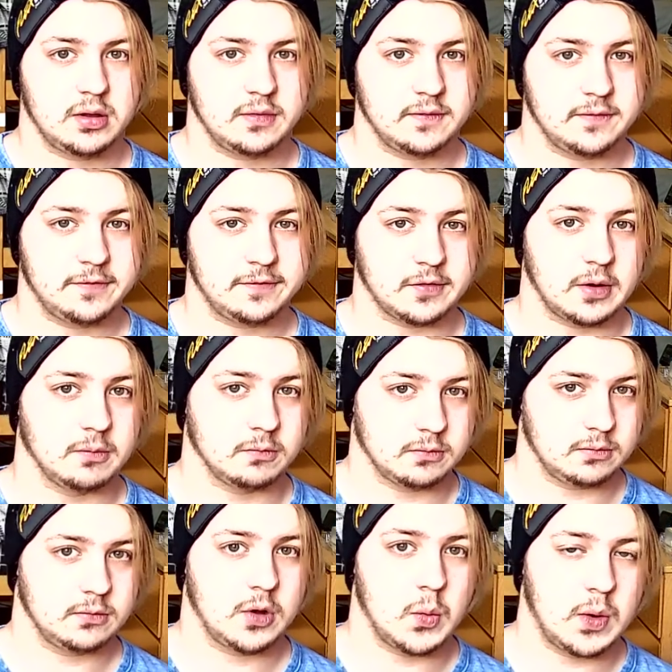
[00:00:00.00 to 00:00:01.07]
from
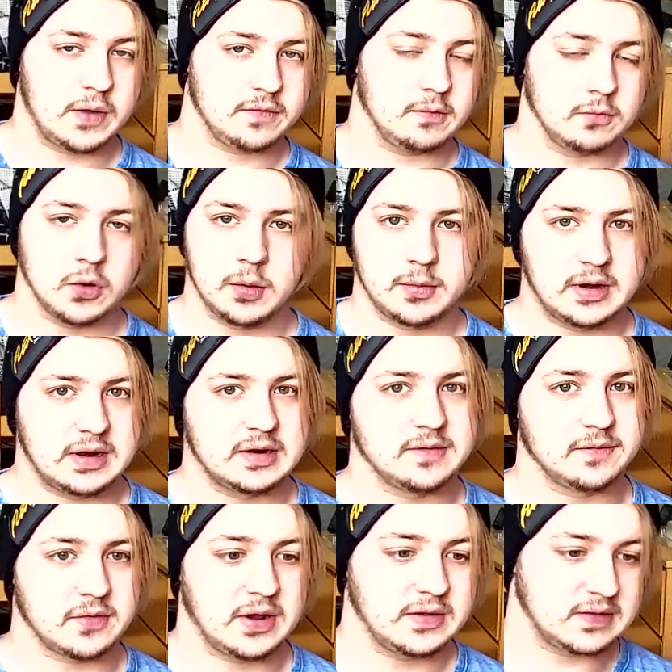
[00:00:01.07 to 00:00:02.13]
away from Rome and into
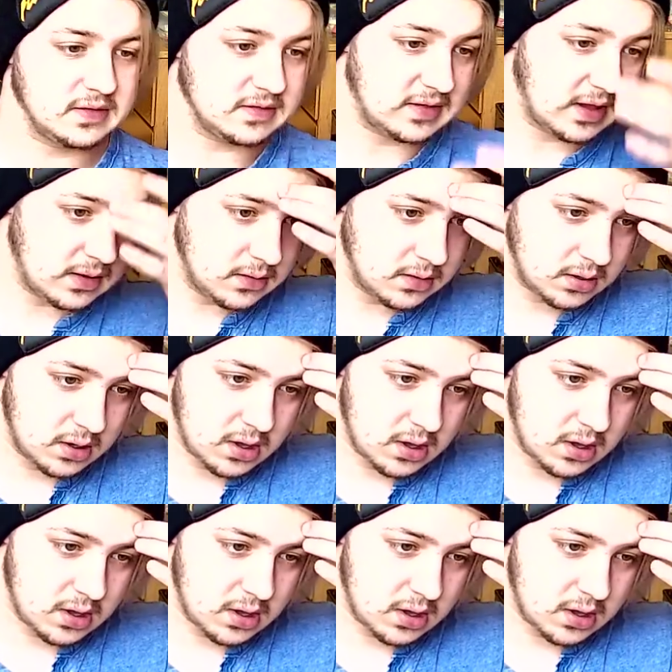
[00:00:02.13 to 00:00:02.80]
France instead,